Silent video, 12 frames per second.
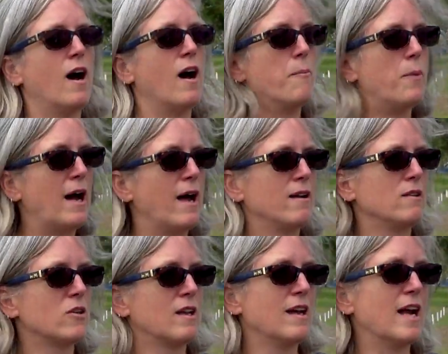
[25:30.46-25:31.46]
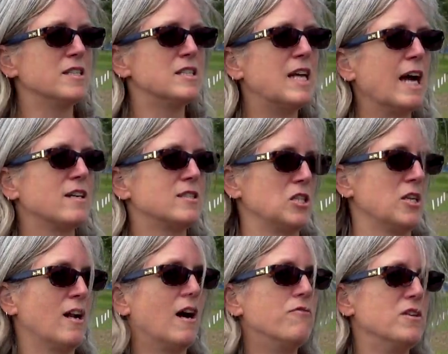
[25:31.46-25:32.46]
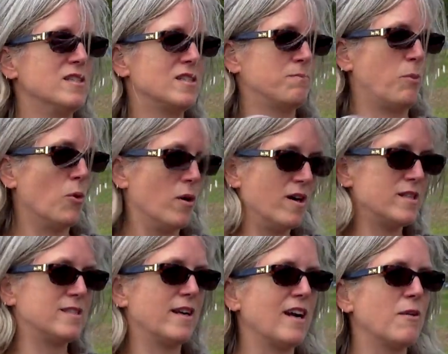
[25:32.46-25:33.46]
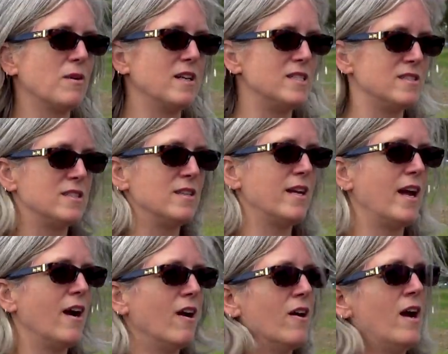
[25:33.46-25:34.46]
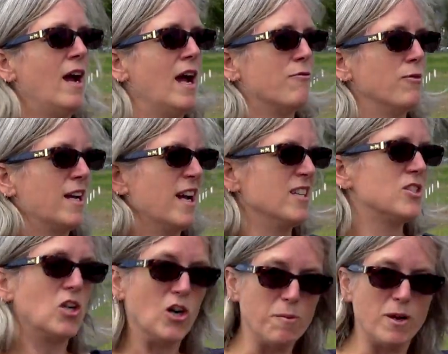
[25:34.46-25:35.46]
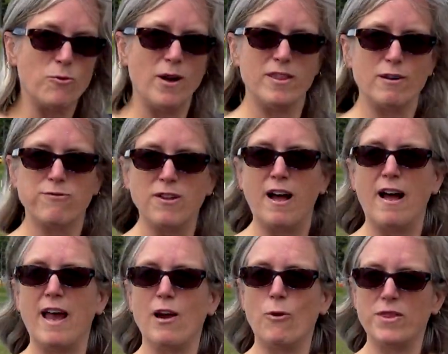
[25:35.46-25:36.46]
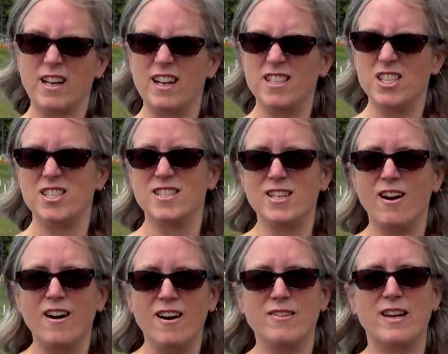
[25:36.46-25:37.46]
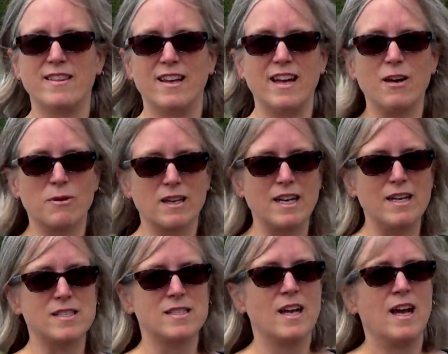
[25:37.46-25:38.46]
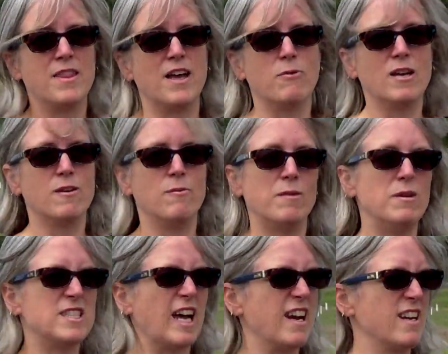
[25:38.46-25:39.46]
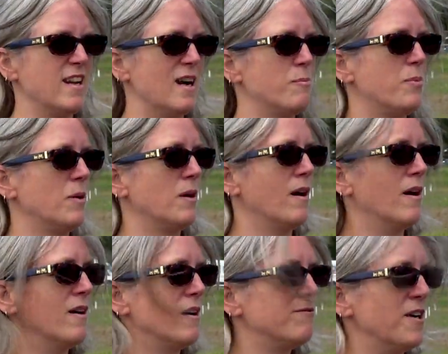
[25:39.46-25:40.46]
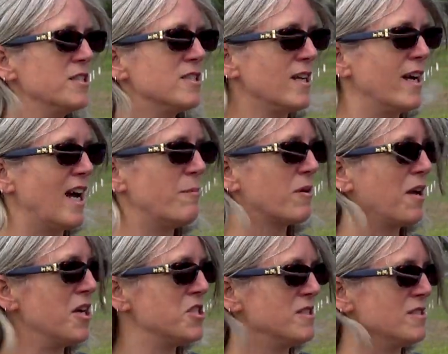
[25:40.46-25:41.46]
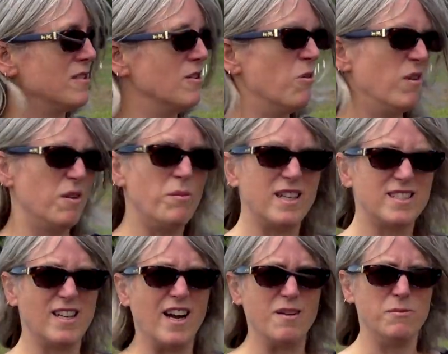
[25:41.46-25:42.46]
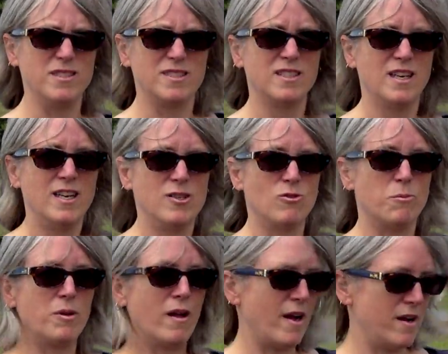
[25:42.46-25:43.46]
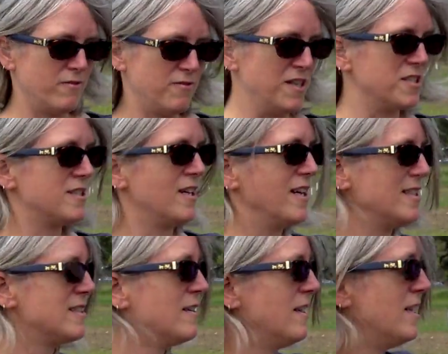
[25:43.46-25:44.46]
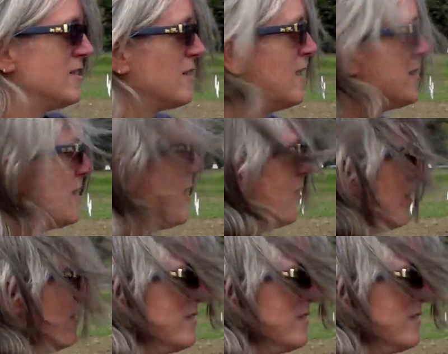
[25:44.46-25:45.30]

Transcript: by looking at detection of these spores that get released into the air. If we can determine when they're flying, what the conditions are that they get released, then we can maybe tighten up our fungicide applications and know when the best time is to apply fungicides. So that's another,